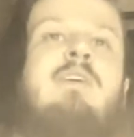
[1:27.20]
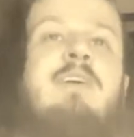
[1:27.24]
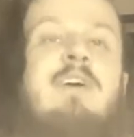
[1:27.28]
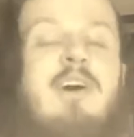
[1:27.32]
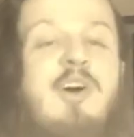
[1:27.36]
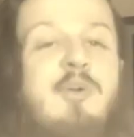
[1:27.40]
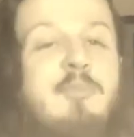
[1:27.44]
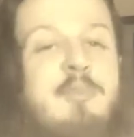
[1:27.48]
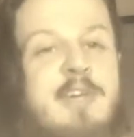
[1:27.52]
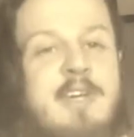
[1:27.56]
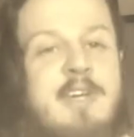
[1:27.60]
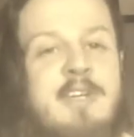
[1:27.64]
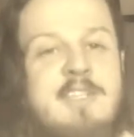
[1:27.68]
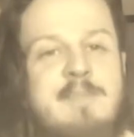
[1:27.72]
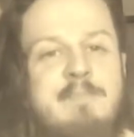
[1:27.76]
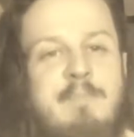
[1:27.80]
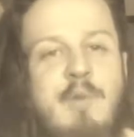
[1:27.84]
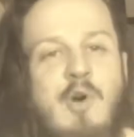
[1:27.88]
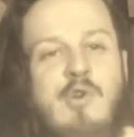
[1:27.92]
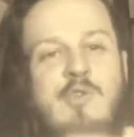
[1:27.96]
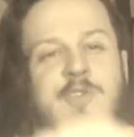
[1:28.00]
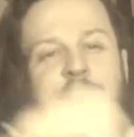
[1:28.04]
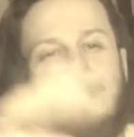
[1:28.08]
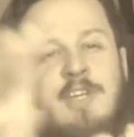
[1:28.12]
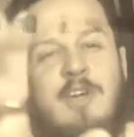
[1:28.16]
I'll be
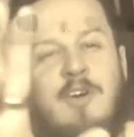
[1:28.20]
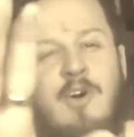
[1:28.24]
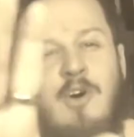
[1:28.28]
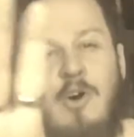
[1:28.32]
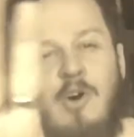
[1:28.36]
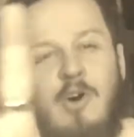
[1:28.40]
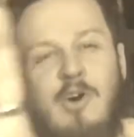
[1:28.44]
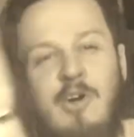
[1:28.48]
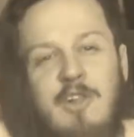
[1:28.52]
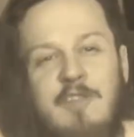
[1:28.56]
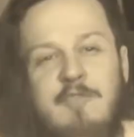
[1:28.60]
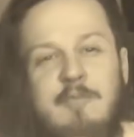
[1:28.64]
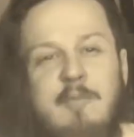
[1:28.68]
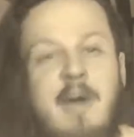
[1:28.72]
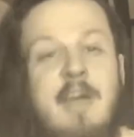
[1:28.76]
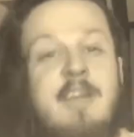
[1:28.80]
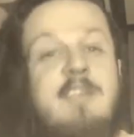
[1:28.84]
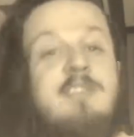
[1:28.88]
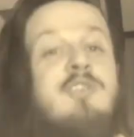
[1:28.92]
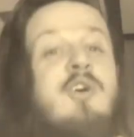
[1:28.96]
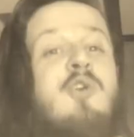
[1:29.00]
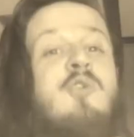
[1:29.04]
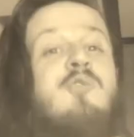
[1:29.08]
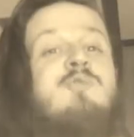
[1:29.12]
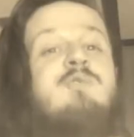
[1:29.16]
exposing all of my
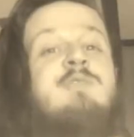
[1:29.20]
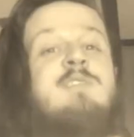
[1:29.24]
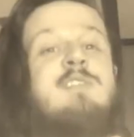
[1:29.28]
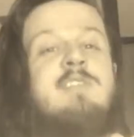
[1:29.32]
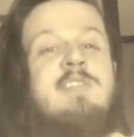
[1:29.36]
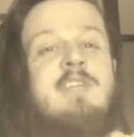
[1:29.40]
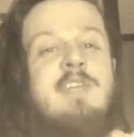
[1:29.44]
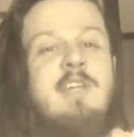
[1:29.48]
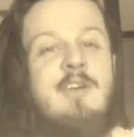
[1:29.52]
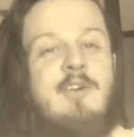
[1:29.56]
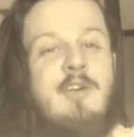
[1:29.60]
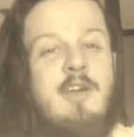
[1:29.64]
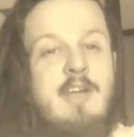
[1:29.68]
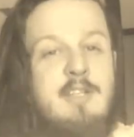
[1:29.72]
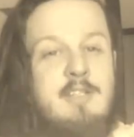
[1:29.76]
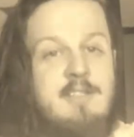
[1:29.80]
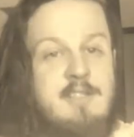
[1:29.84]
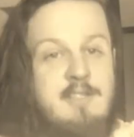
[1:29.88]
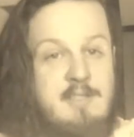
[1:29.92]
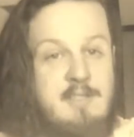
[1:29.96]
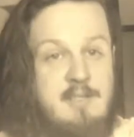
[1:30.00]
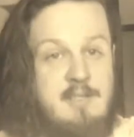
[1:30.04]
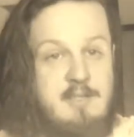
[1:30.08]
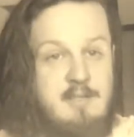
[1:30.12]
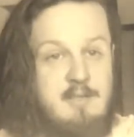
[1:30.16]
tone
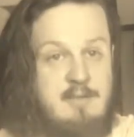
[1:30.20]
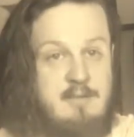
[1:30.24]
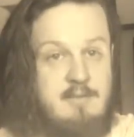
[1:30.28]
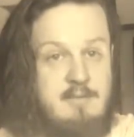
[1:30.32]
secrets,